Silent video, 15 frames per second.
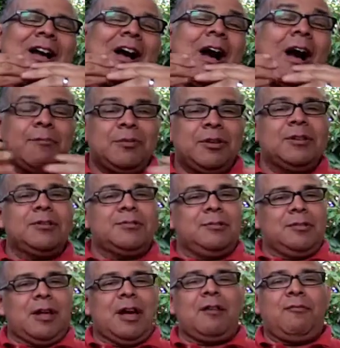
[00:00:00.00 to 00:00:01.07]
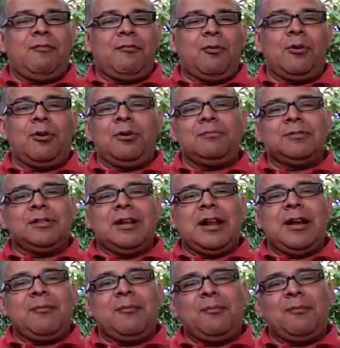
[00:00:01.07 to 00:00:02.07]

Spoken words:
opt into a lot of forums, and I